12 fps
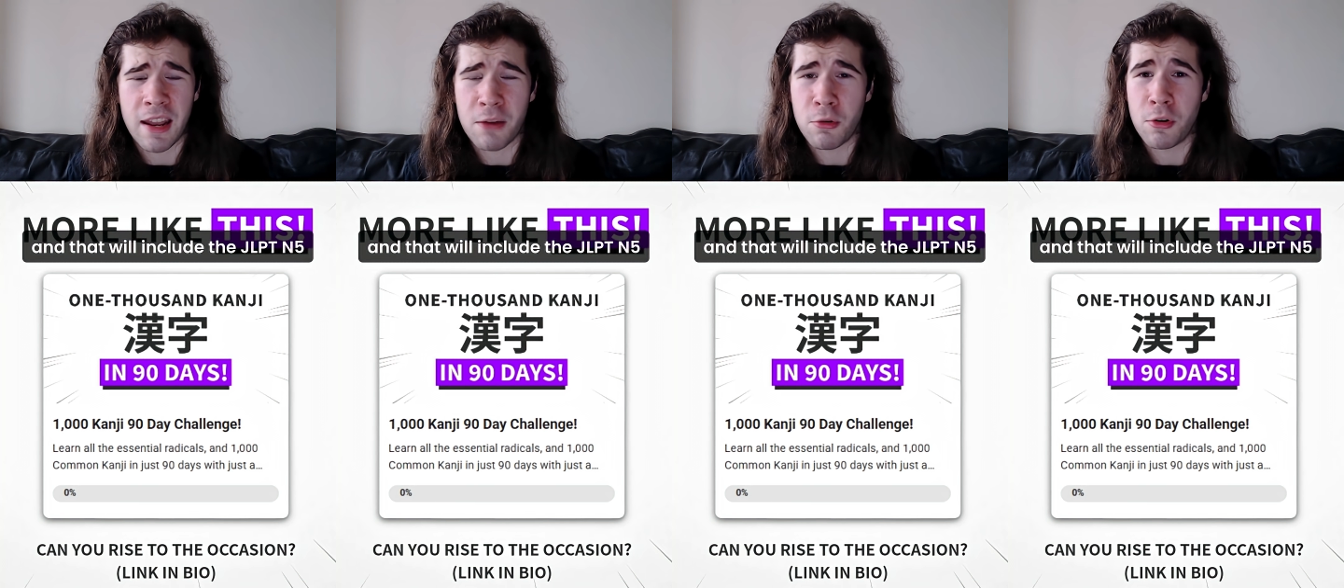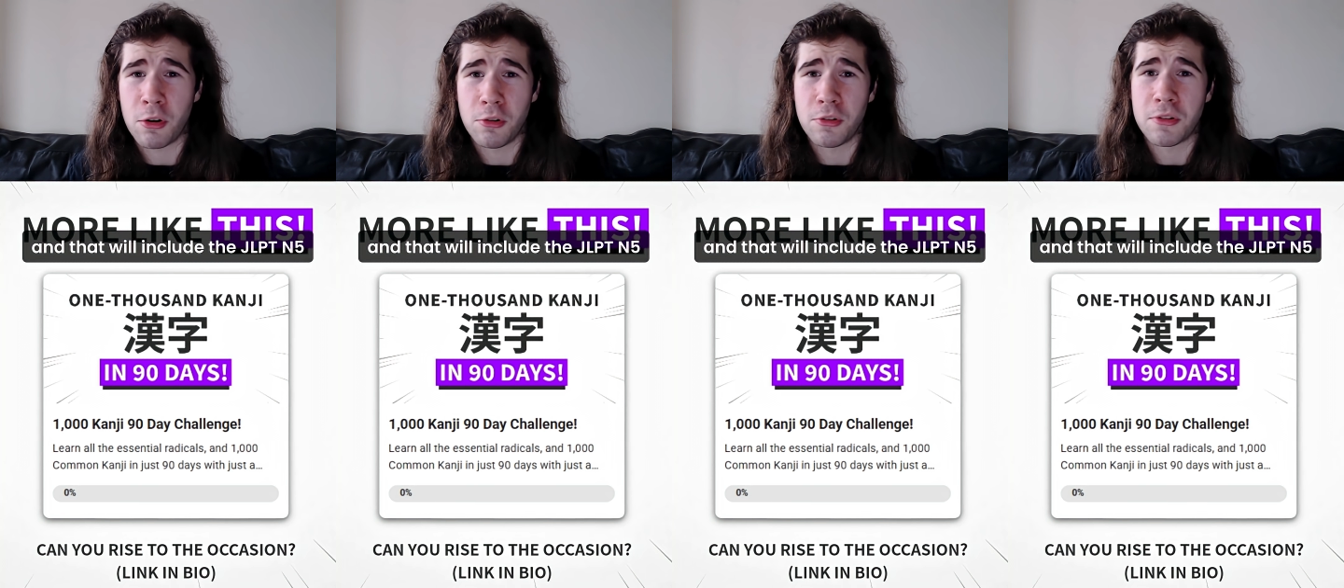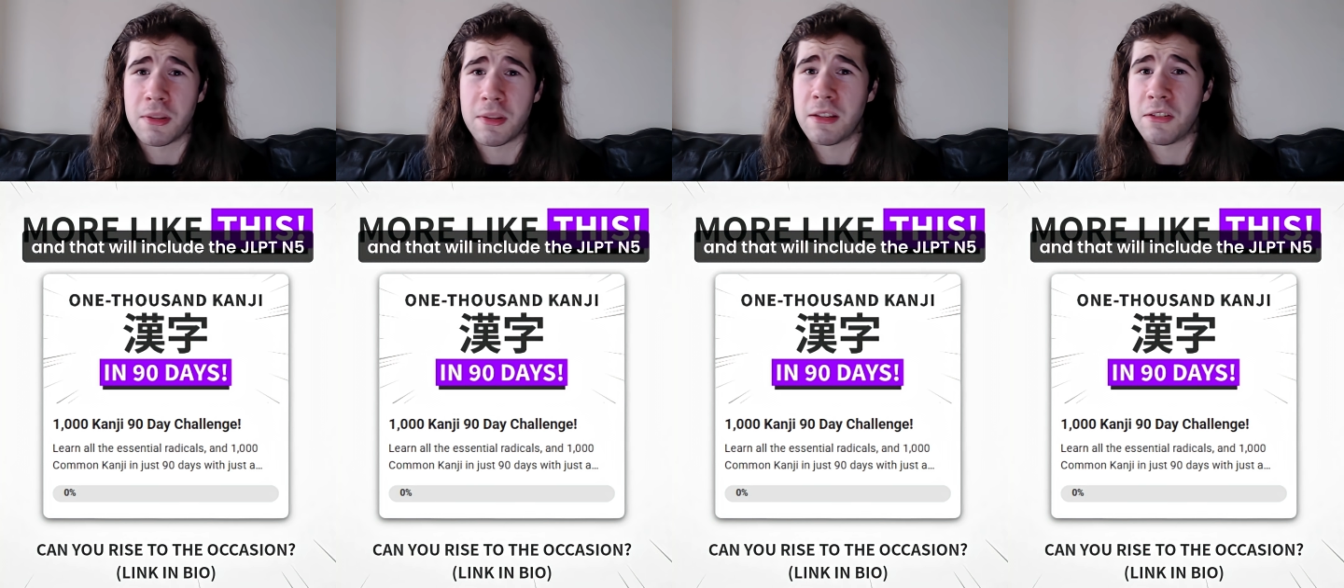and that will
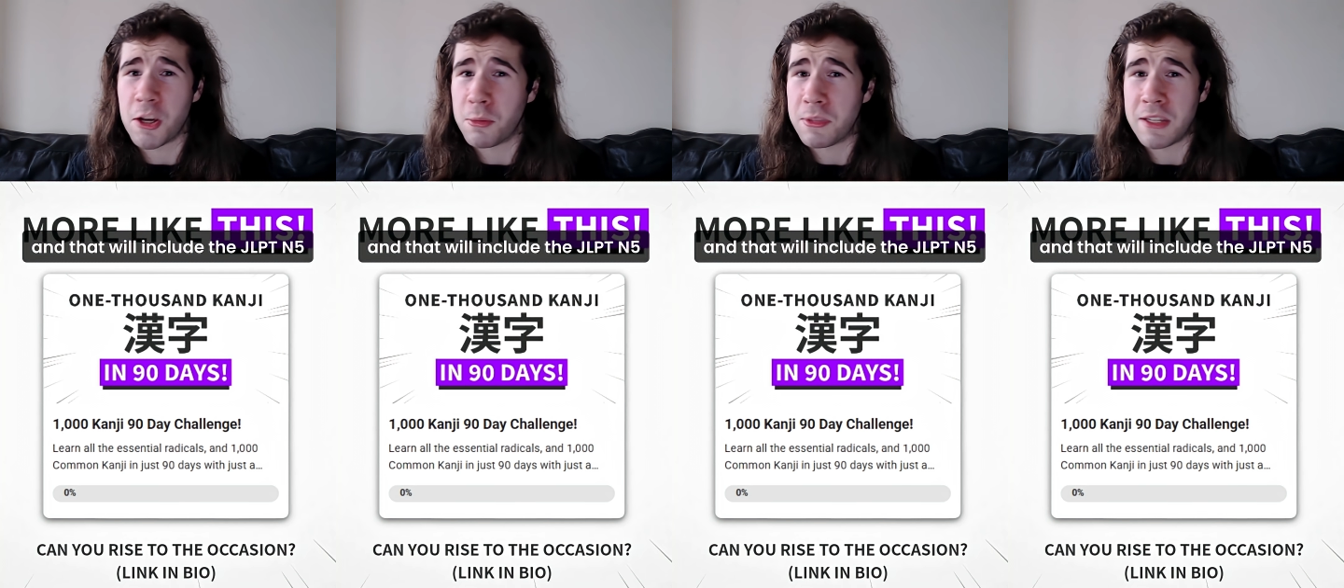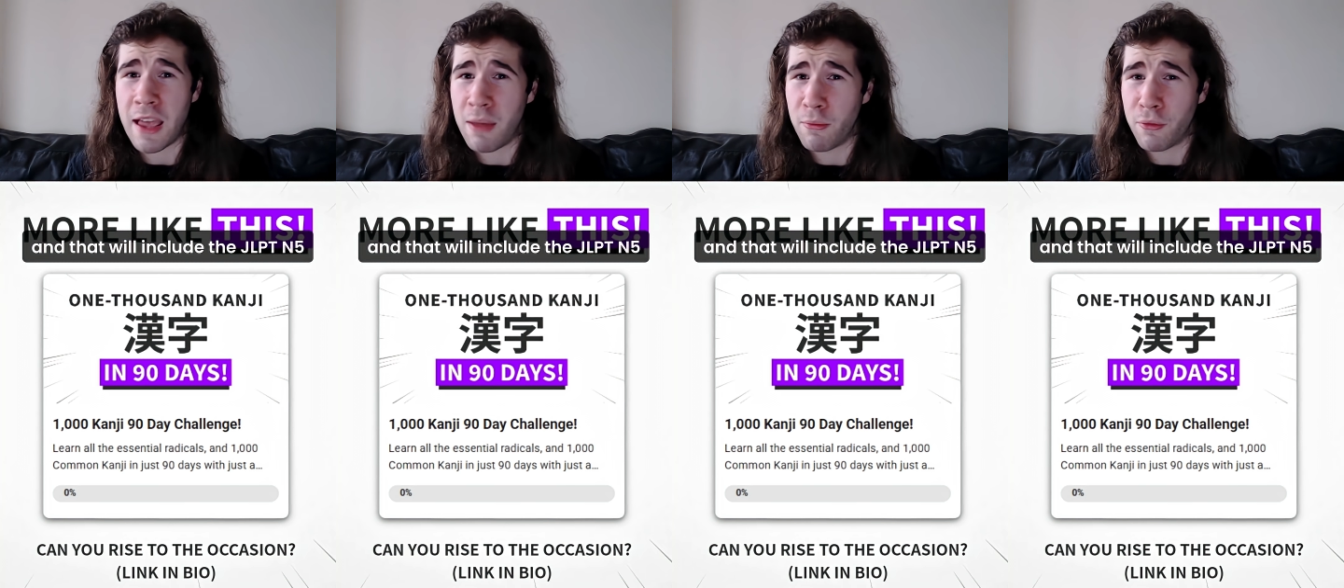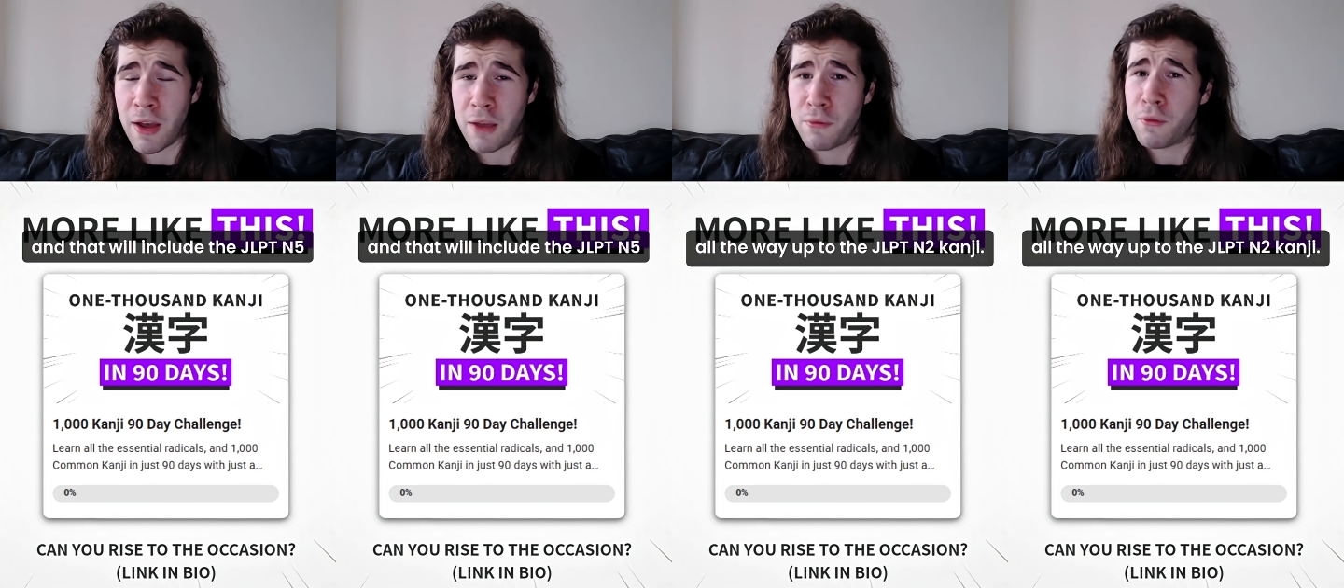include the JLPT
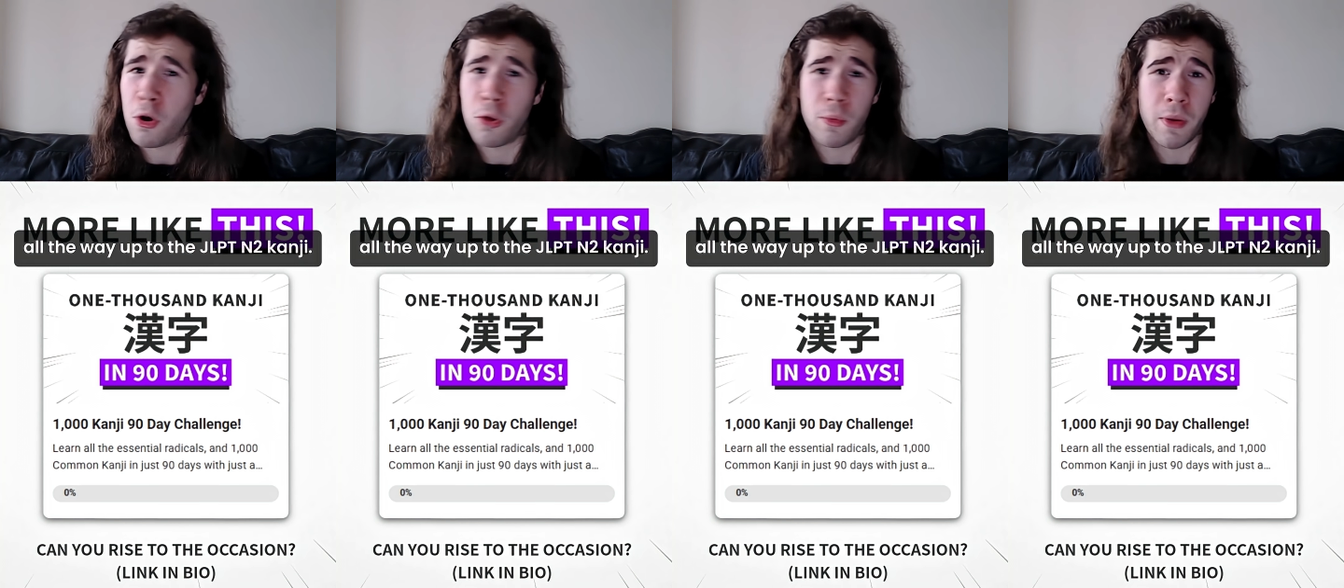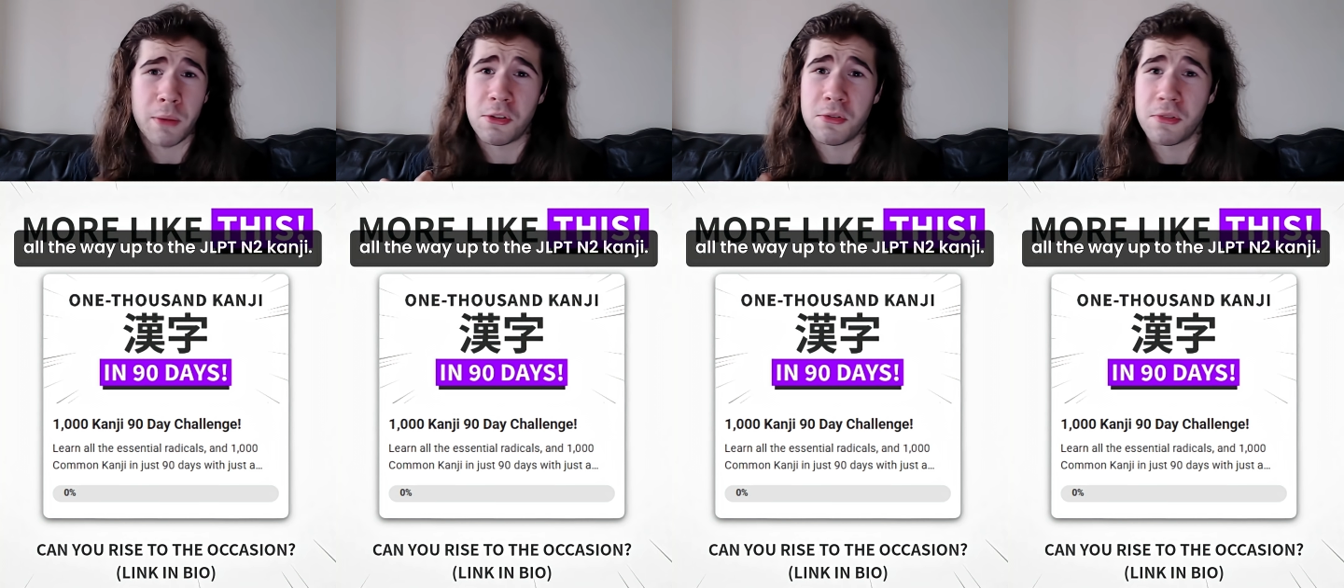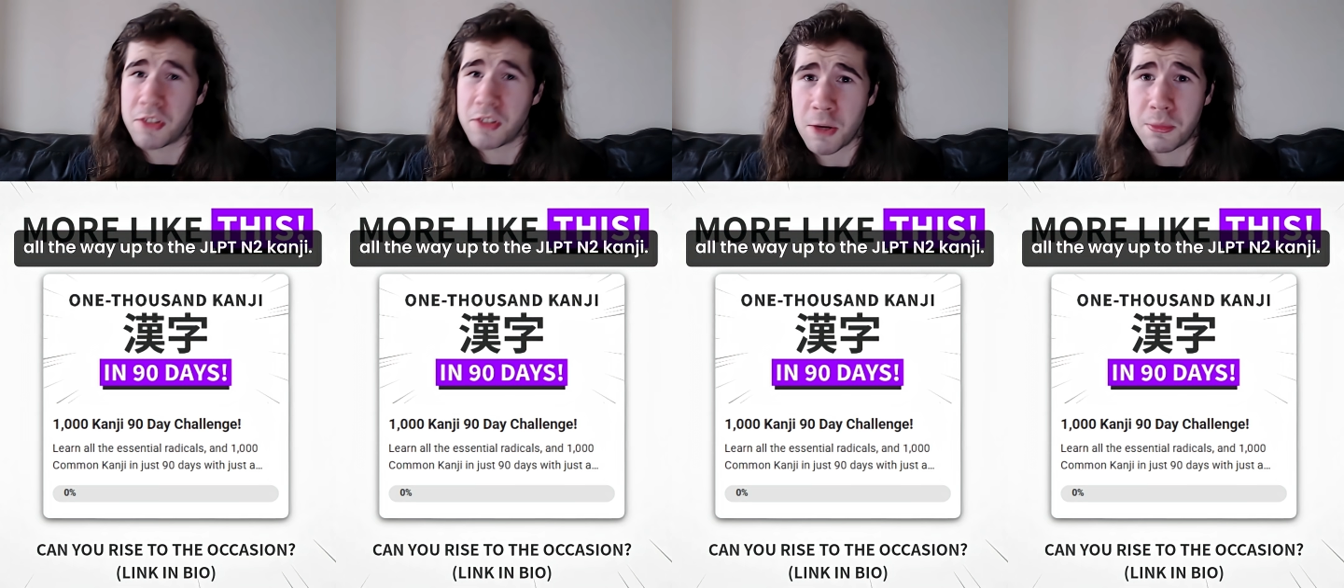M5 all the way up to
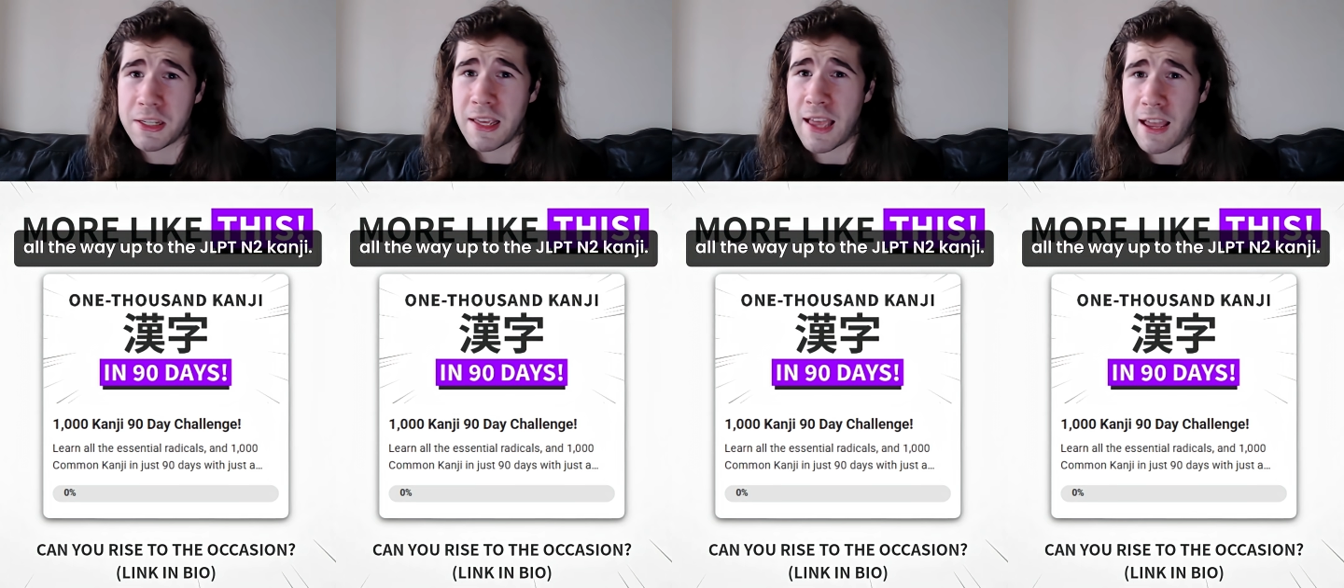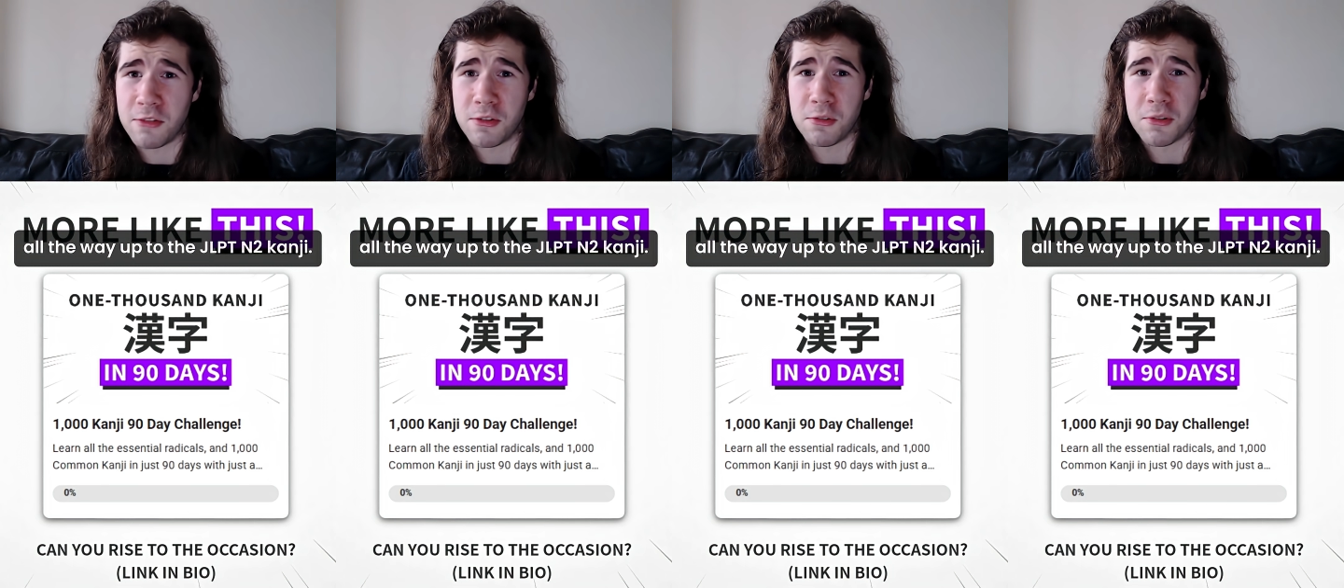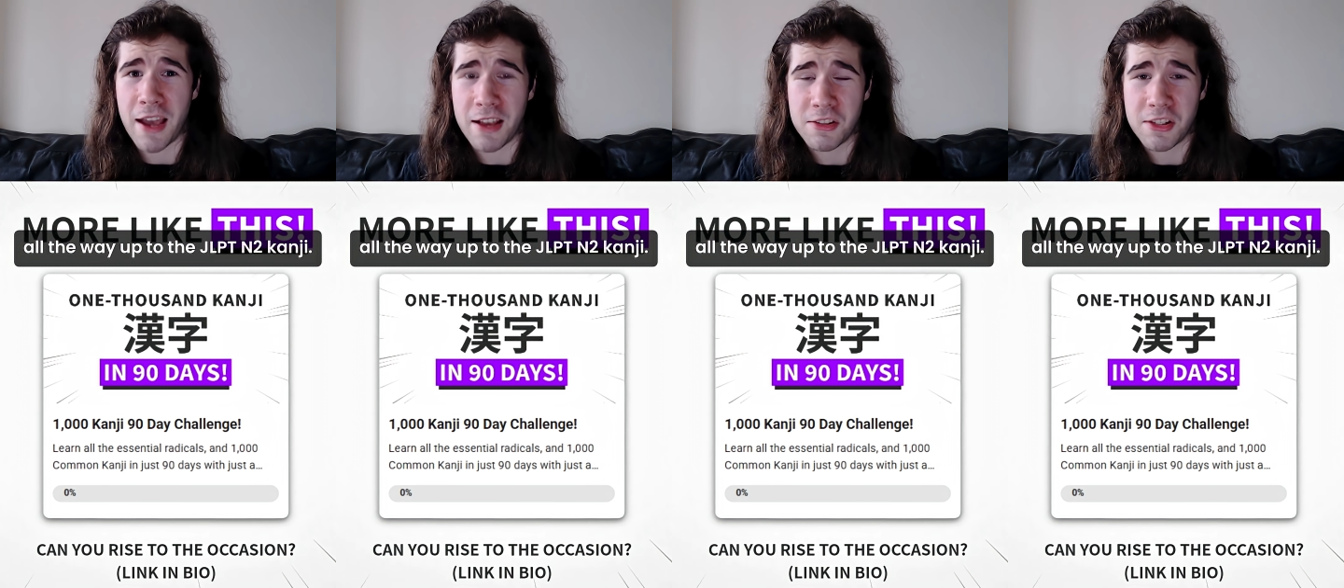the JLPT N2
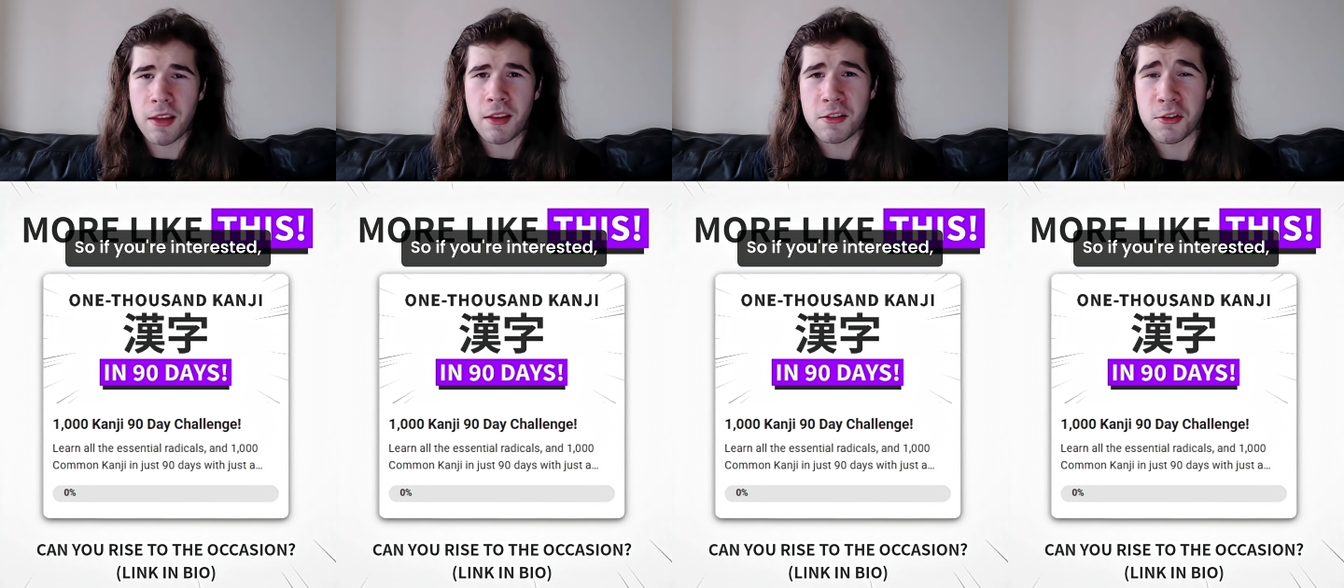kanji.